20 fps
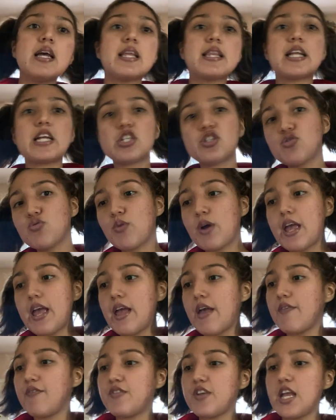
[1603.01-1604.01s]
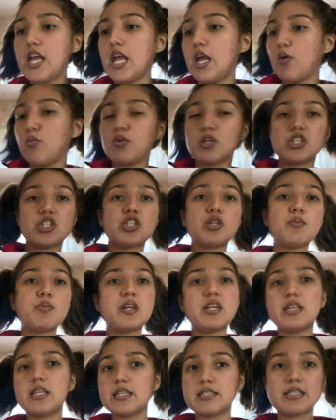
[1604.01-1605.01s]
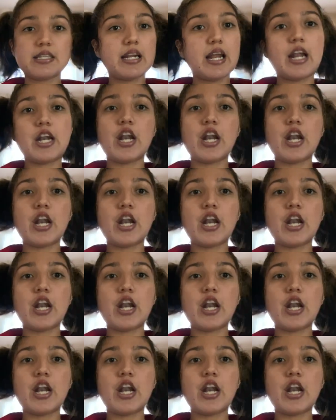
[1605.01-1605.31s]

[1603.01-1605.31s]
that you envy and wish to be this and that.